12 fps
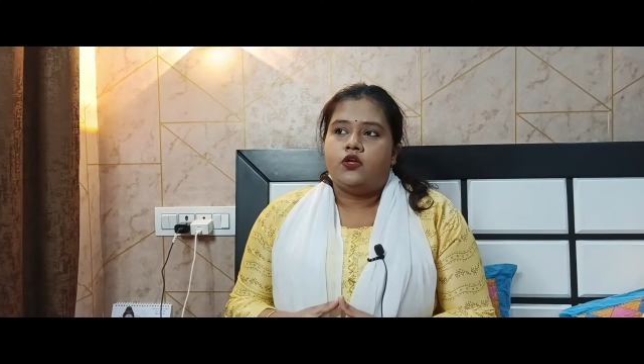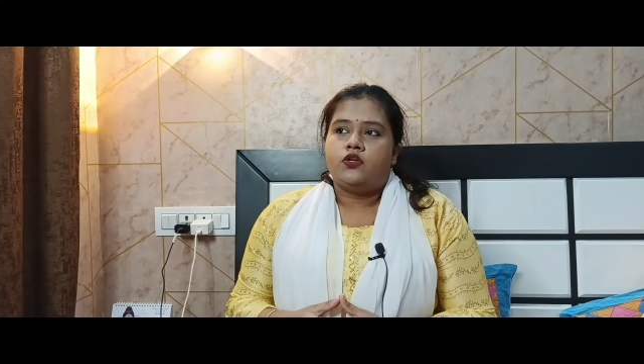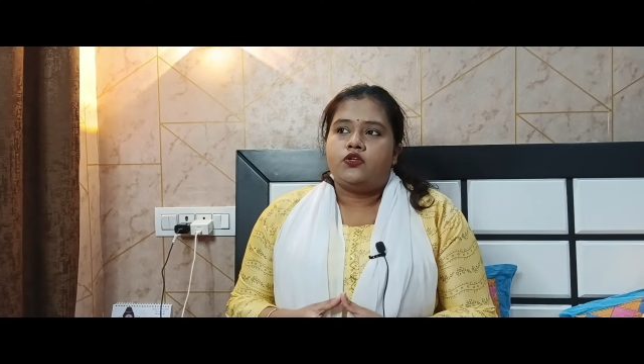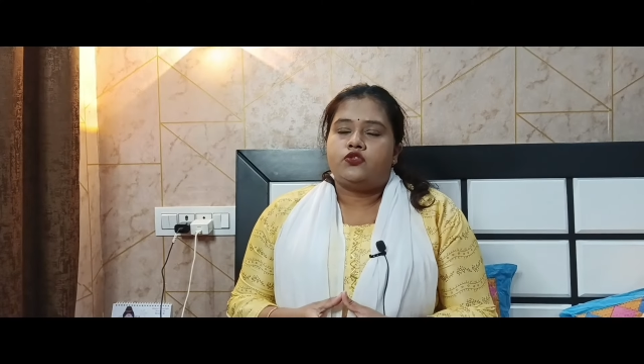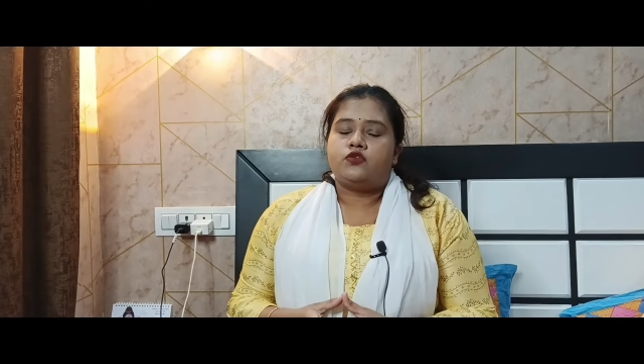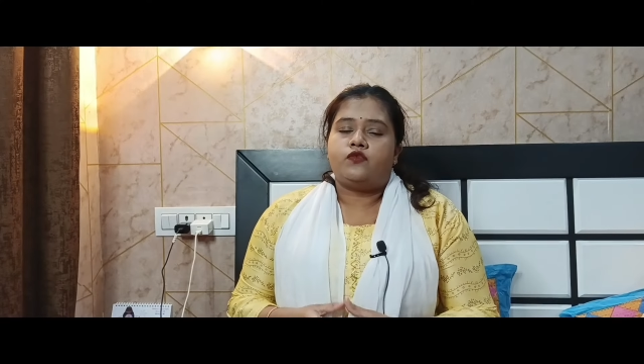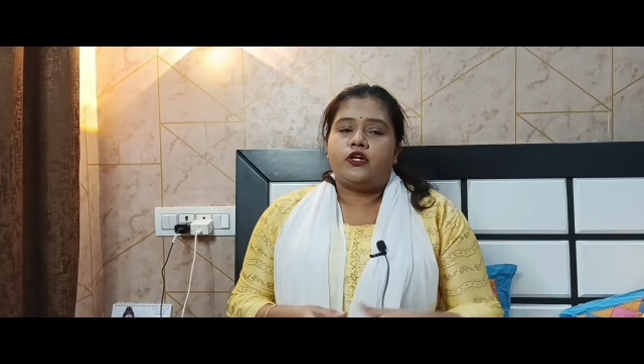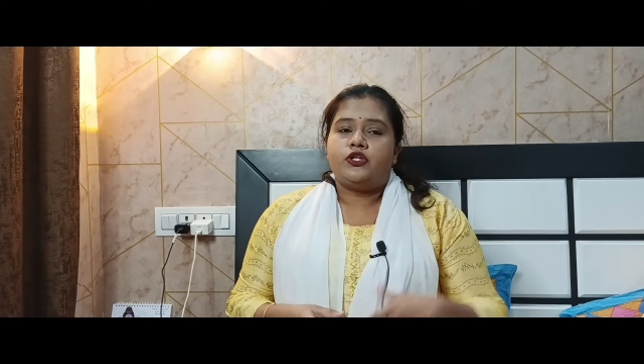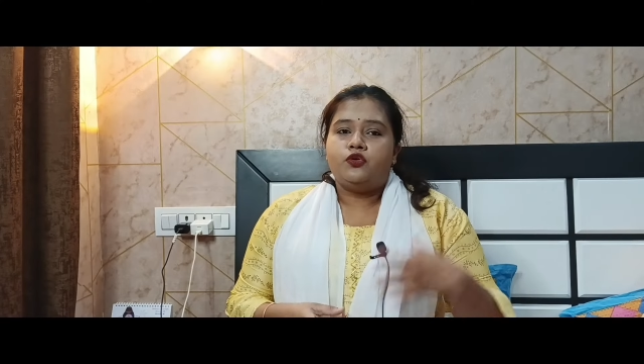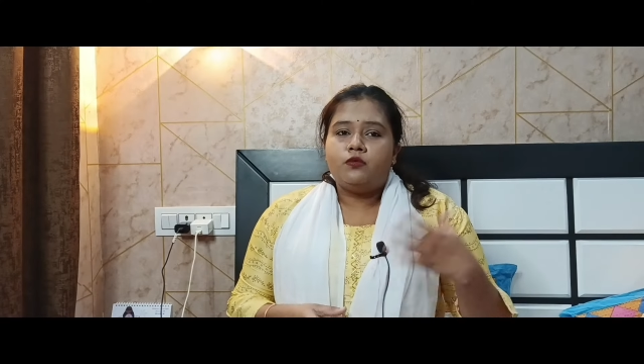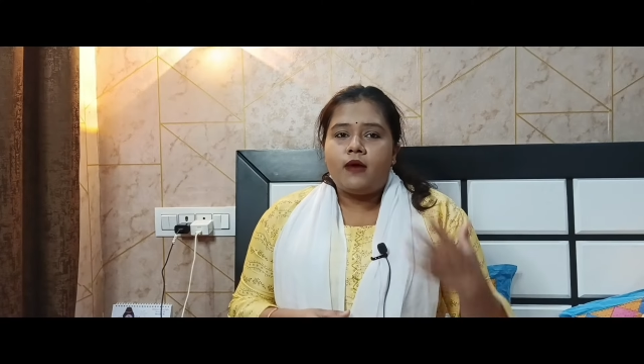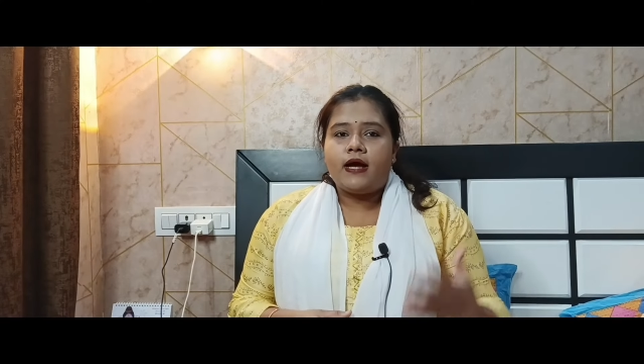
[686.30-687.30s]
So what
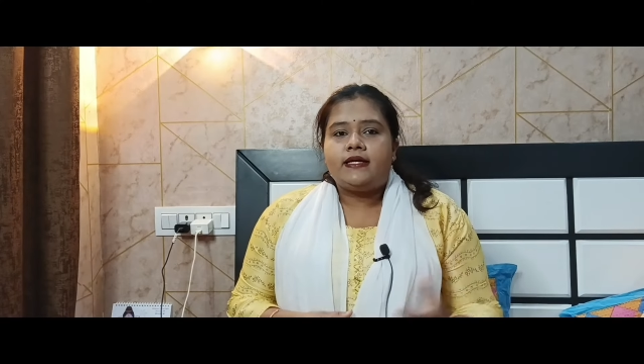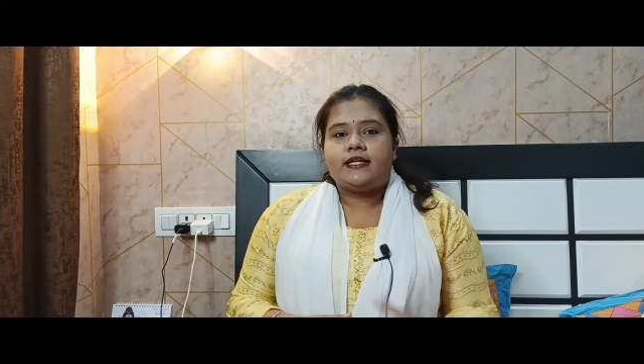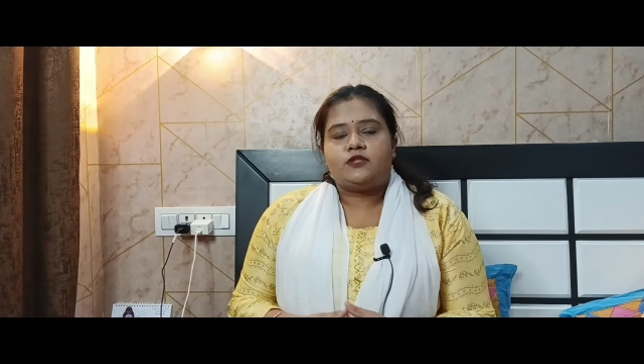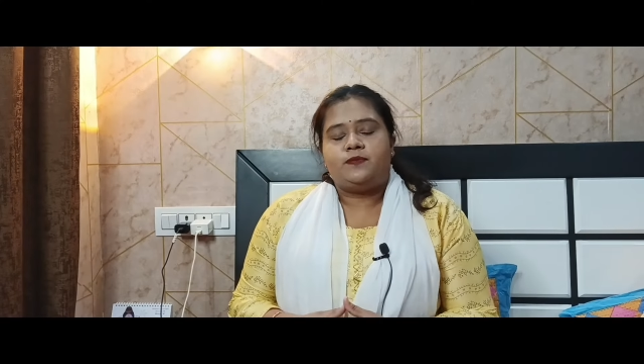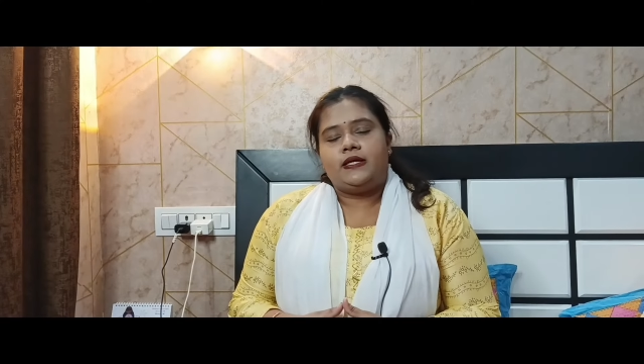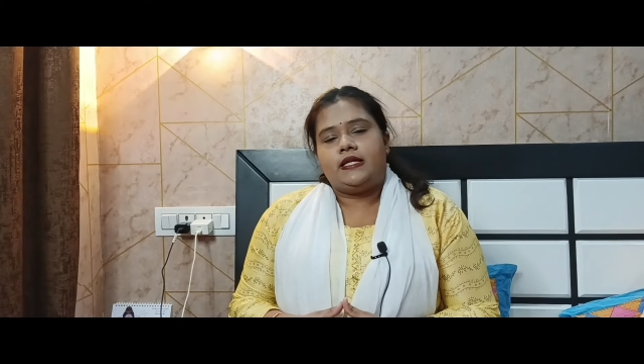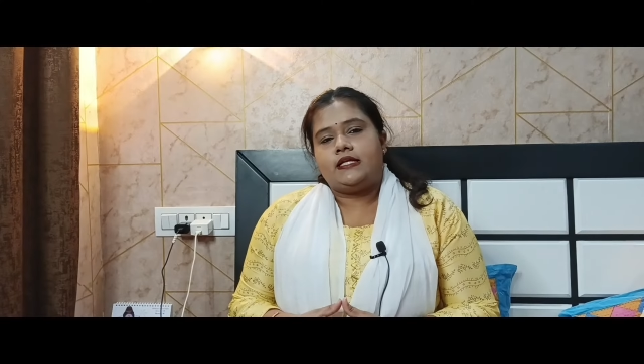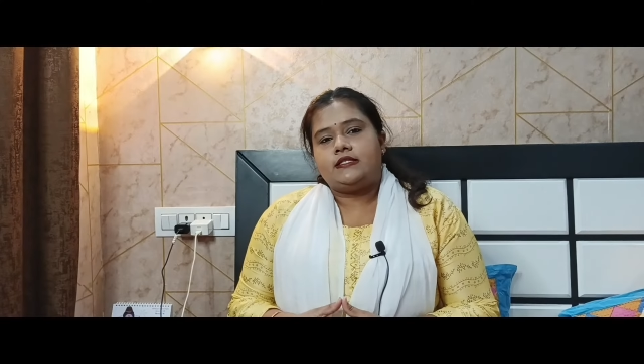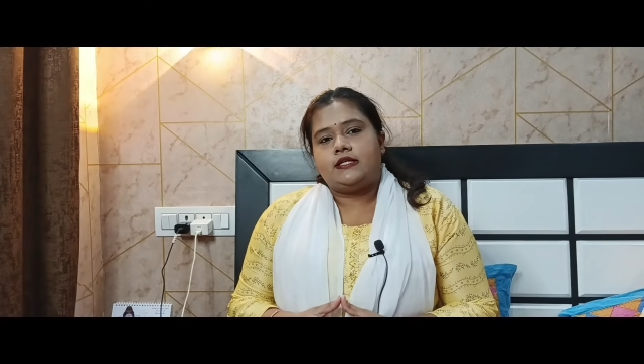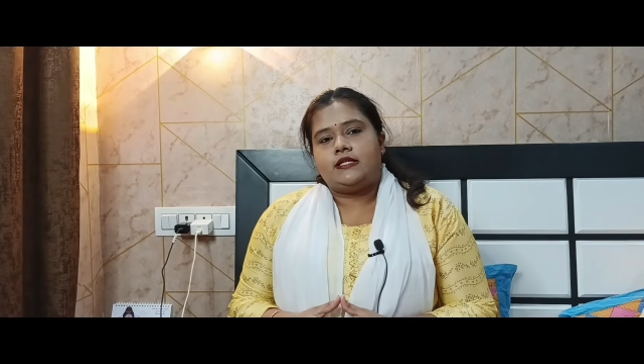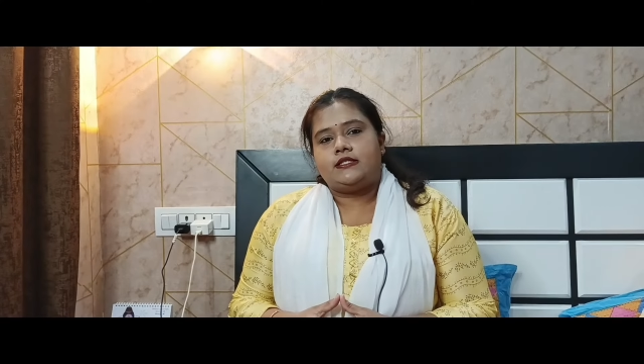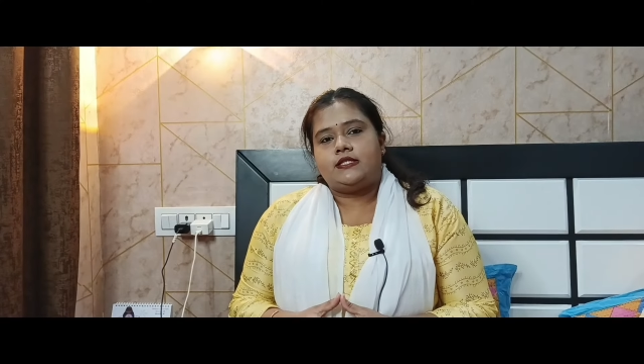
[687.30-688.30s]
you might experience
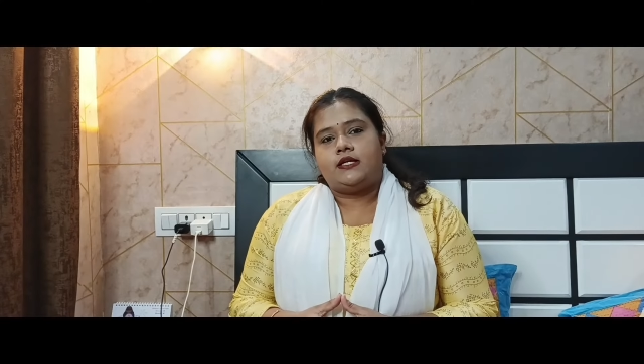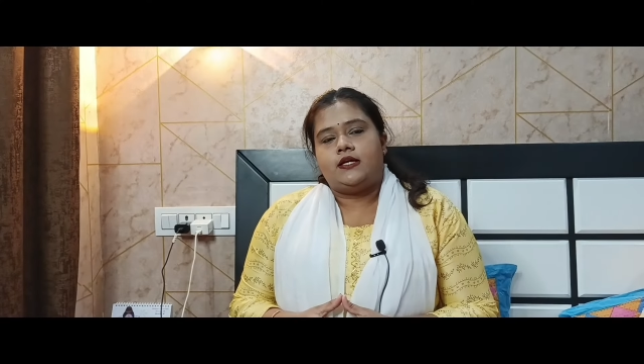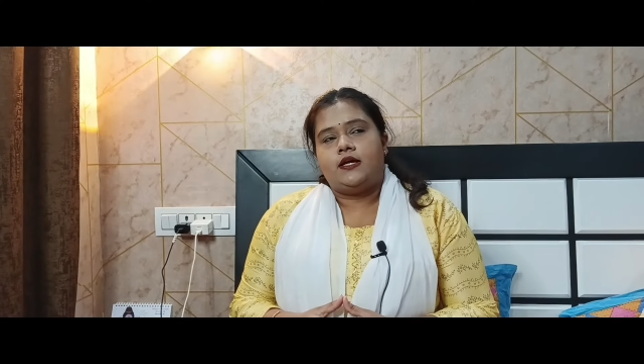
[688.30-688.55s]
is